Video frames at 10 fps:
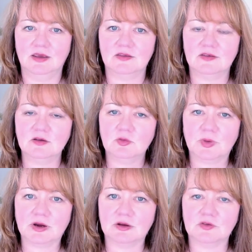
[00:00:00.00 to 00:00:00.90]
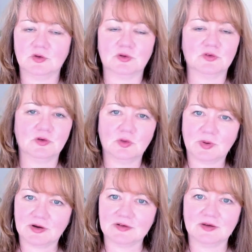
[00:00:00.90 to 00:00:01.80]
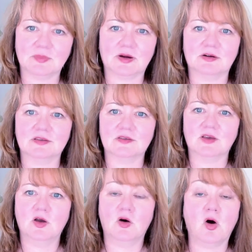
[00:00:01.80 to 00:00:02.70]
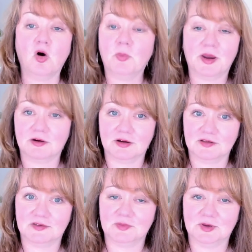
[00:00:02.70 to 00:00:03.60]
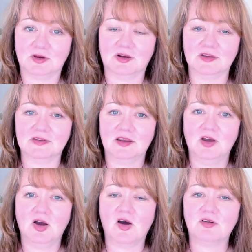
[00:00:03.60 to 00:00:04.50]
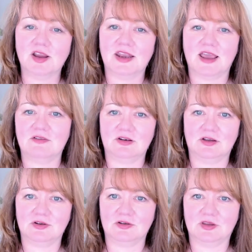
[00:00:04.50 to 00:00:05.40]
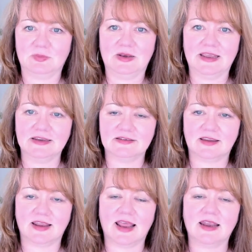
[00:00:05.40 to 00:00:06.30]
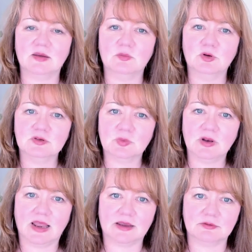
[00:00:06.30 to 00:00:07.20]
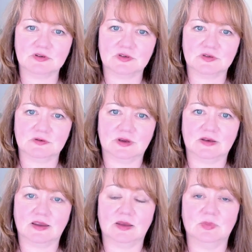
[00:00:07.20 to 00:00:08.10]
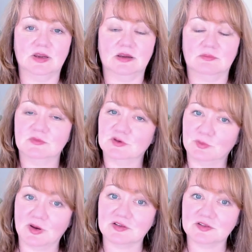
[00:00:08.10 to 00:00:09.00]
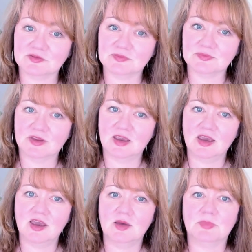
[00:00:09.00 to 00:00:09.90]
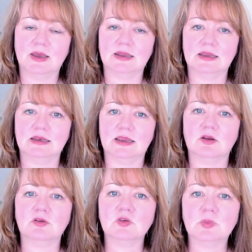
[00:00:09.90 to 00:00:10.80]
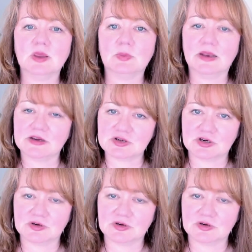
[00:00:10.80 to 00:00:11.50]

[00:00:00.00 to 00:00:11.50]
Single parents or solo parenting parents, all parents to be honest, already have a lot on their plate, and adding multiple languages to it can be too much. But it can also be a pleasure,